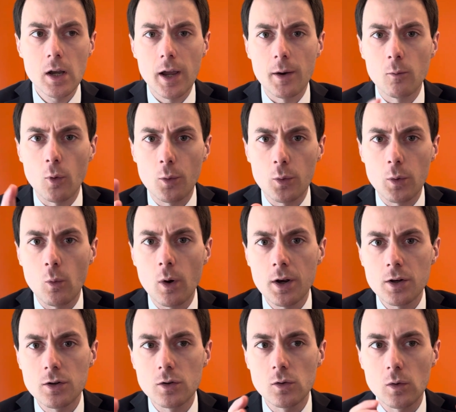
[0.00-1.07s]
And what we want to
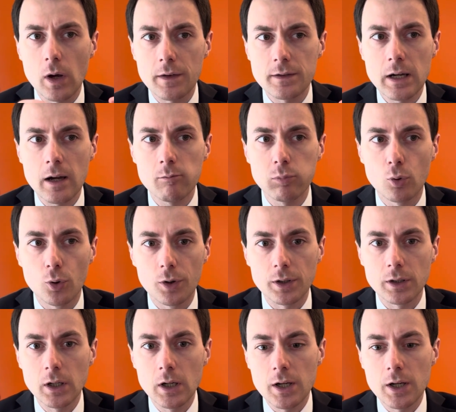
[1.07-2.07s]
do at that point